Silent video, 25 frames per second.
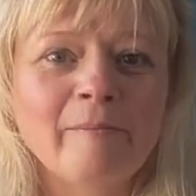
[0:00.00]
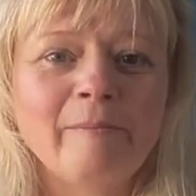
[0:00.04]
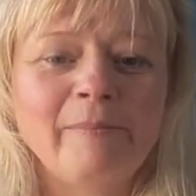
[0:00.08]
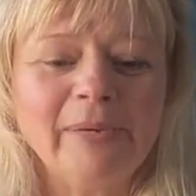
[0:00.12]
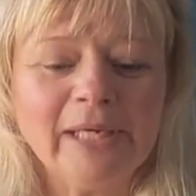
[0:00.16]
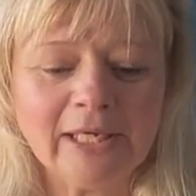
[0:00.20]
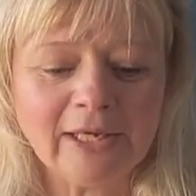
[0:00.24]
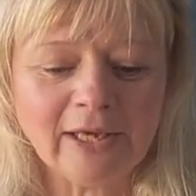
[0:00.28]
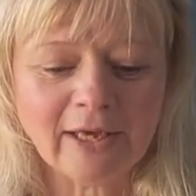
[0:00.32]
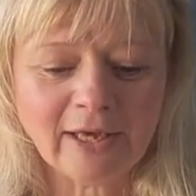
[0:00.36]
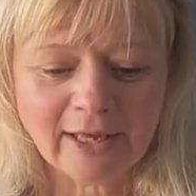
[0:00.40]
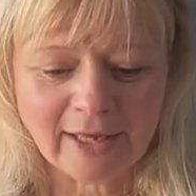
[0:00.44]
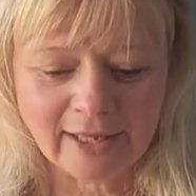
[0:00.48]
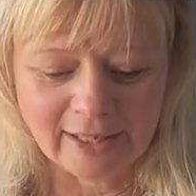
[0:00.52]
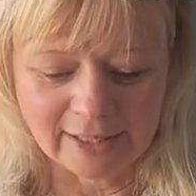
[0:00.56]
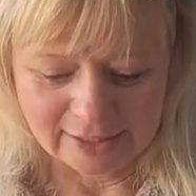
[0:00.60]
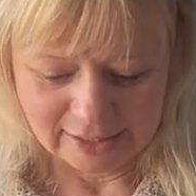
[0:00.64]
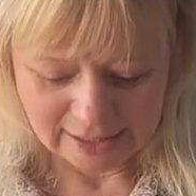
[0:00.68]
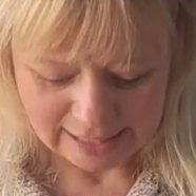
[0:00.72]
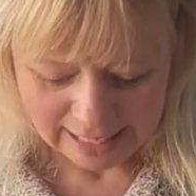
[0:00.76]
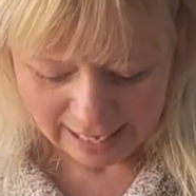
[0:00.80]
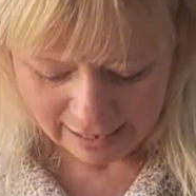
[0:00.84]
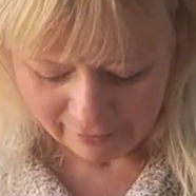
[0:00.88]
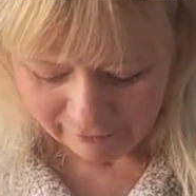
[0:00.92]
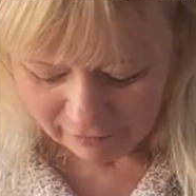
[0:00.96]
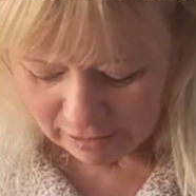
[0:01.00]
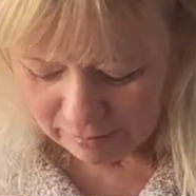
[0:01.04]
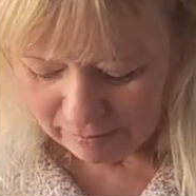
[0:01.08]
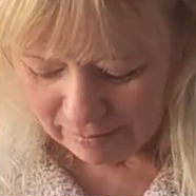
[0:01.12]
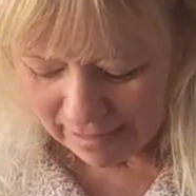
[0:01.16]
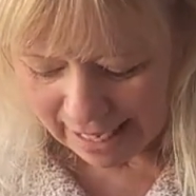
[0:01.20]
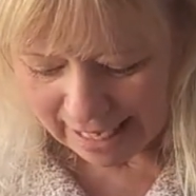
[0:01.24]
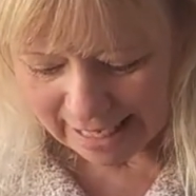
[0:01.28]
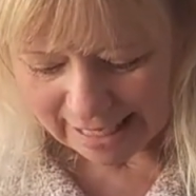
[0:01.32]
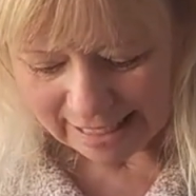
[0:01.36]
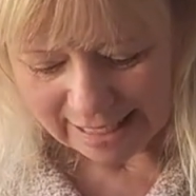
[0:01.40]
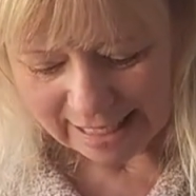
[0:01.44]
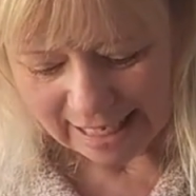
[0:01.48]
Because having
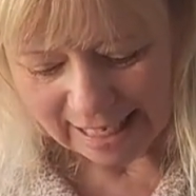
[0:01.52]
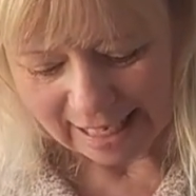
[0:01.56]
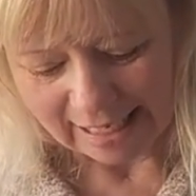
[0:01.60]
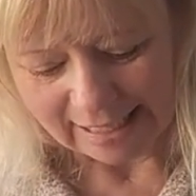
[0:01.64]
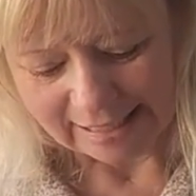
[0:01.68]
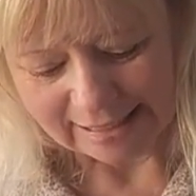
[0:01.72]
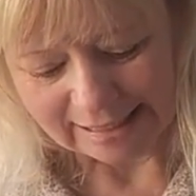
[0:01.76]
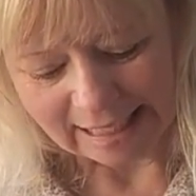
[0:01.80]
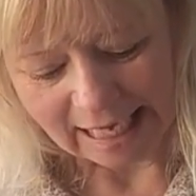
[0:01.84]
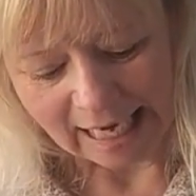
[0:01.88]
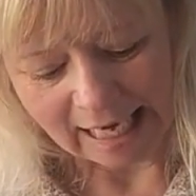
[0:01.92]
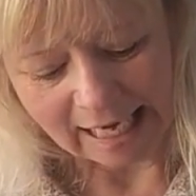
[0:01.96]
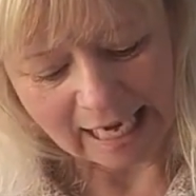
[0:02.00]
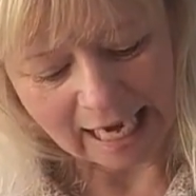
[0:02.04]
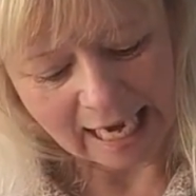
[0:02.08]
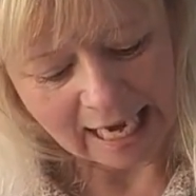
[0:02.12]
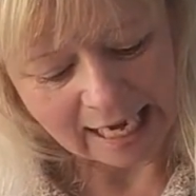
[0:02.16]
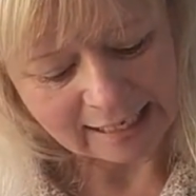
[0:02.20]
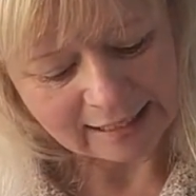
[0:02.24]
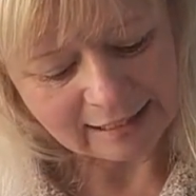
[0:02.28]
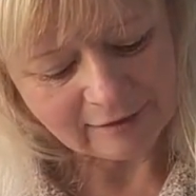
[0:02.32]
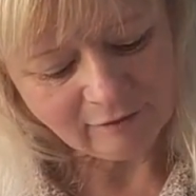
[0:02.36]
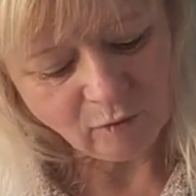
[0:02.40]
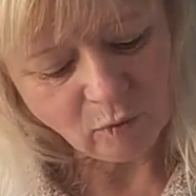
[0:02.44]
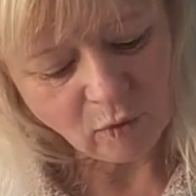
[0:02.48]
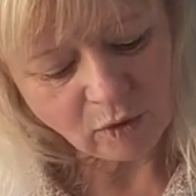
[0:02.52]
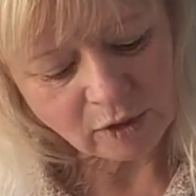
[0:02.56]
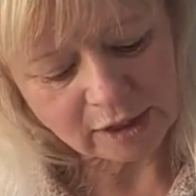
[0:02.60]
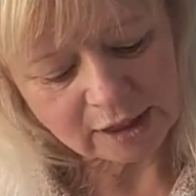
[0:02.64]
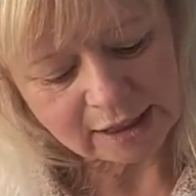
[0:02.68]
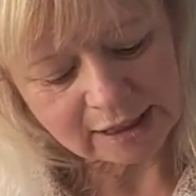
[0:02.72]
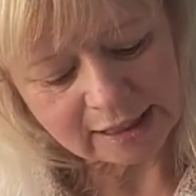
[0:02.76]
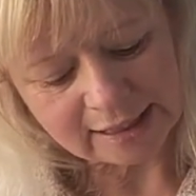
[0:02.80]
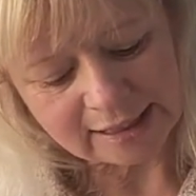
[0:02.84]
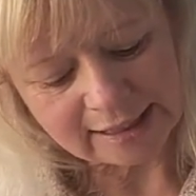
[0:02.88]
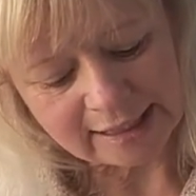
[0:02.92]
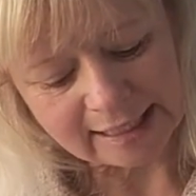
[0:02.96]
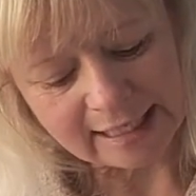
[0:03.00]
made this, I kind of
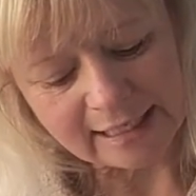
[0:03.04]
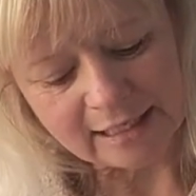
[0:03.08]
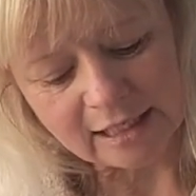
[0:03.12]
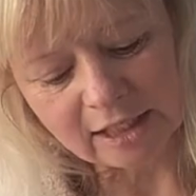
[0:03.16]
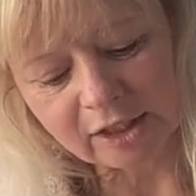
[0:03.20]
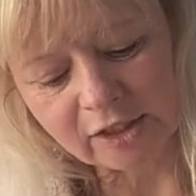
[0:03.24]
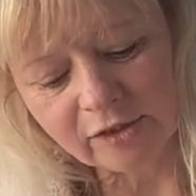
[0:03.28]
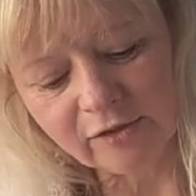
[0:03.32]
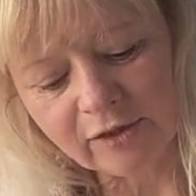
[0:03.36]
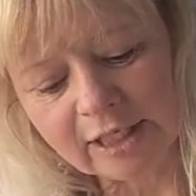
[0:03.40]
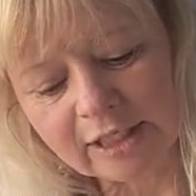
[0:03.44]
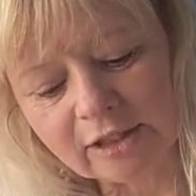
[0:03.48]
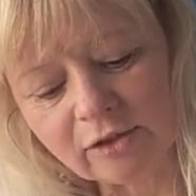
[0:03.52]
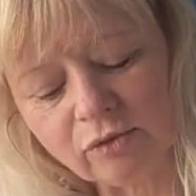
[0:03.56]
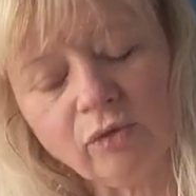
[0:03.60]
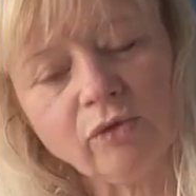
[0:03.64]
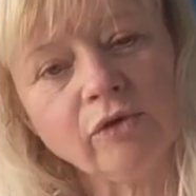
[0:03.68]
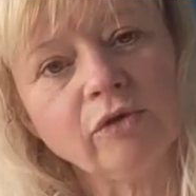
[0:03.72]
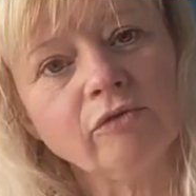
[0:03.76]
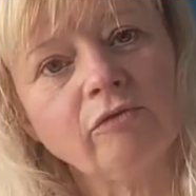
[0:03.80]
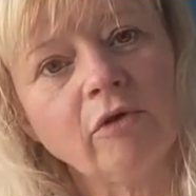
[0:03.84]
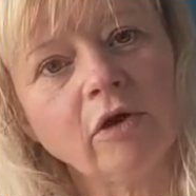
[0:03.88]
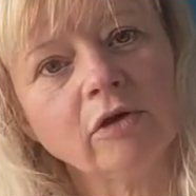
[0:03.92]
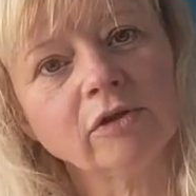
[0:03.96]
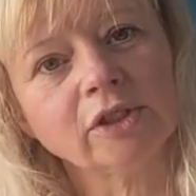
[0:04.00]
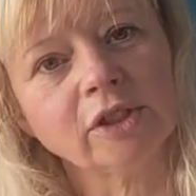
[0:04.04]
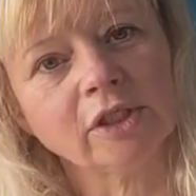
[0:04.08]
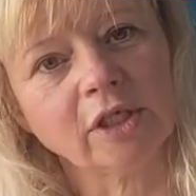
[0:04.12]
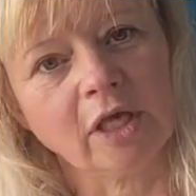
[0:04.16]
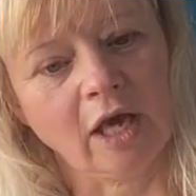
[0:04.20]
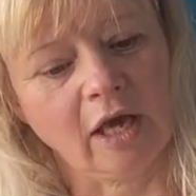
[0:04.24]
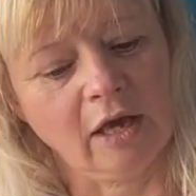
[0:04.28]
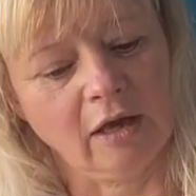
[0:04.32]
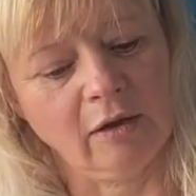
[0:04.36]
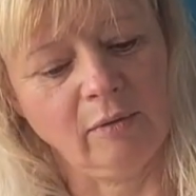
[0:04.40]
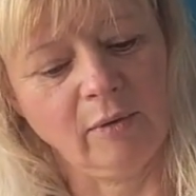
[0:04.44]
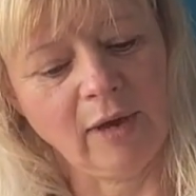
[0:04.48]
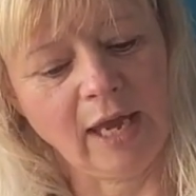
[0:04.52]
wanted to either do this or the
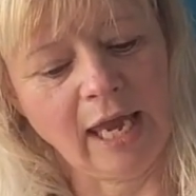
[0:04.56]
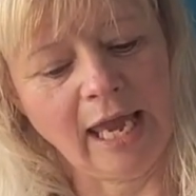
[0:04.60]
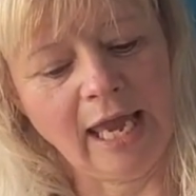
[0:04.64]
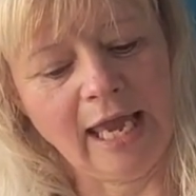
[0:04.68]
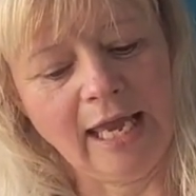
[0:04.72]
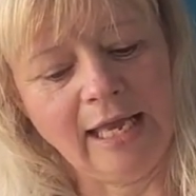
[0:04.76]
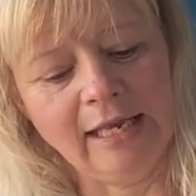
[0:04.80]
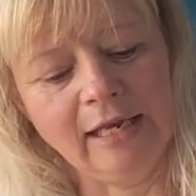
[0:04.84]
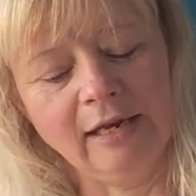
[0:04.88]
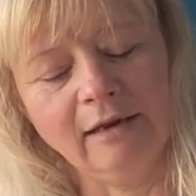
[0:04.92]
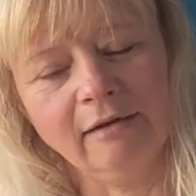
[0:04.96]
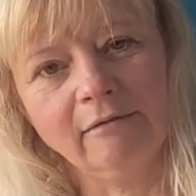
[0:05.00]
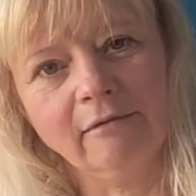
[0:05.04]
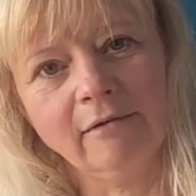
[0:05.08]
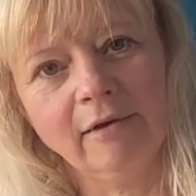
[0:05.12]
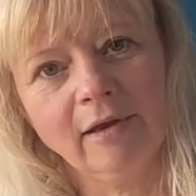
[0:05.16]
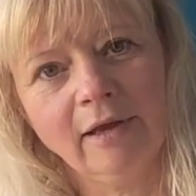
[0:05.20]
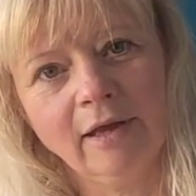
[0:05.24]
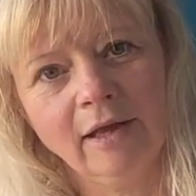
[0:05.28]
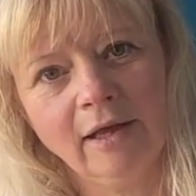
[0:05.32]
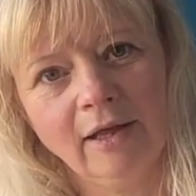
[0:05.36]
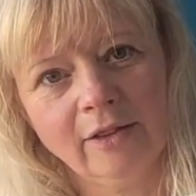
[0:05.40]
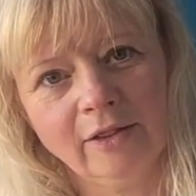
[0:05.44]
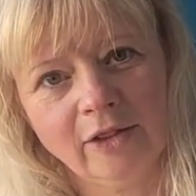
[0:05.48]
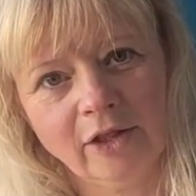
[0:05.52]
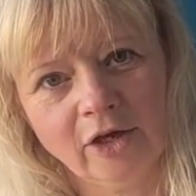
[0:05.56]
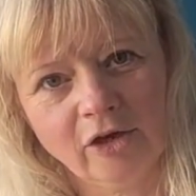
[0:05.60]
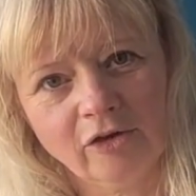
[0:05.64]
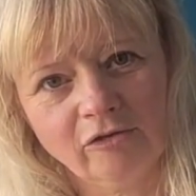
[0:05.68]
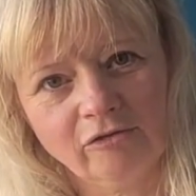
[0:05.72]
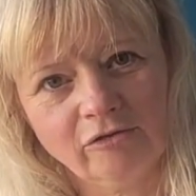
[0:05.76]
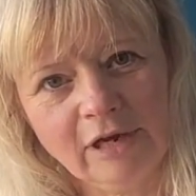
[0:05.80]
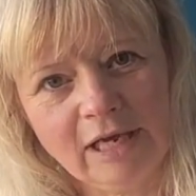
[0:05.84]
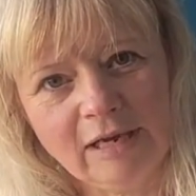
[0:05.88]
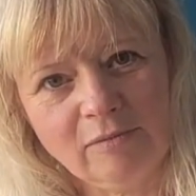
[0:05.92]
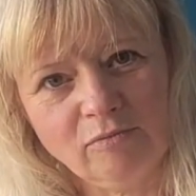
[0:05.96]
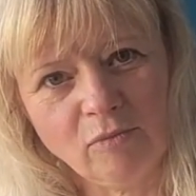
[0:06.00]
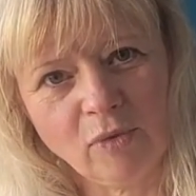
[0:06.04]
Roscoe in the
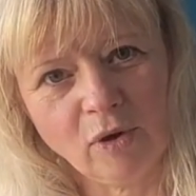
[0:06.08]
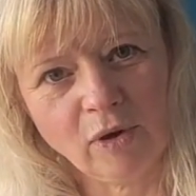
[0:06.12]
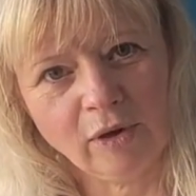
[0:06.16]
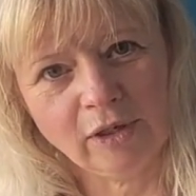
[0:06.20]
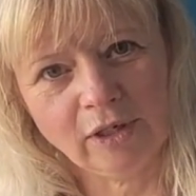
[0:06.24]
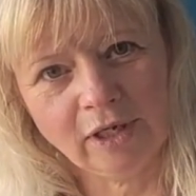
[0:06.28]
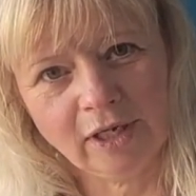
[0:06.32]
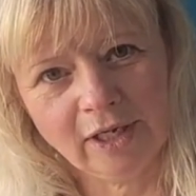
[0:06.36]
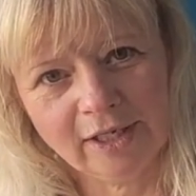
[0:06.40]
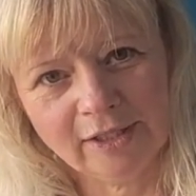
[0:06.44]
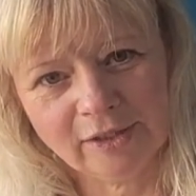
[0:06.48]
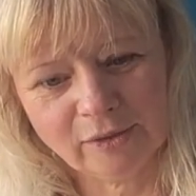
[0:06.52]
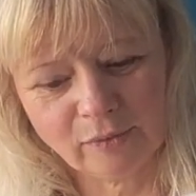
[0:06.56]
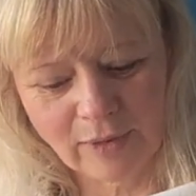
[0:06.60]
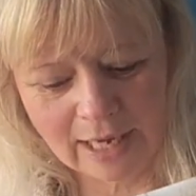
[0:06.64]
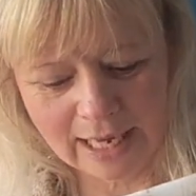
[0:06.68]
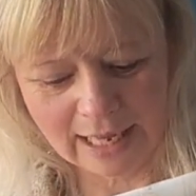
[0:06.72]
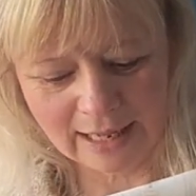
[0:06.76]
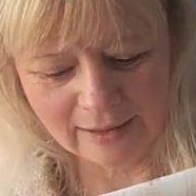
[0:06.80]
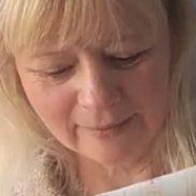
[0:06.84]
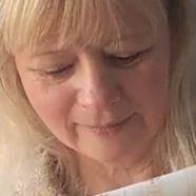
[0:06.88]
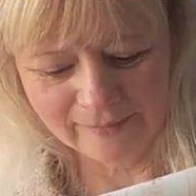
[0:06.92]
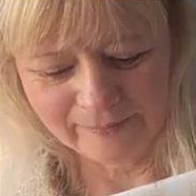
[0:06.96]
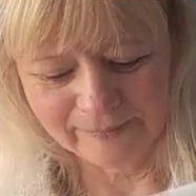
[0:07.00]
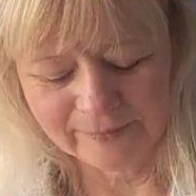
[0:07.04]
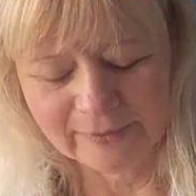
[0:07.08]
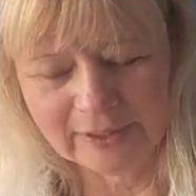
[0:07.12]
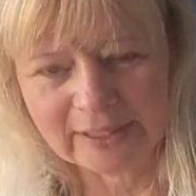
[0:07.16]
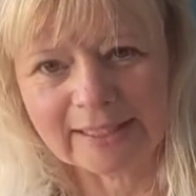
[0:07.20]
cream one as well.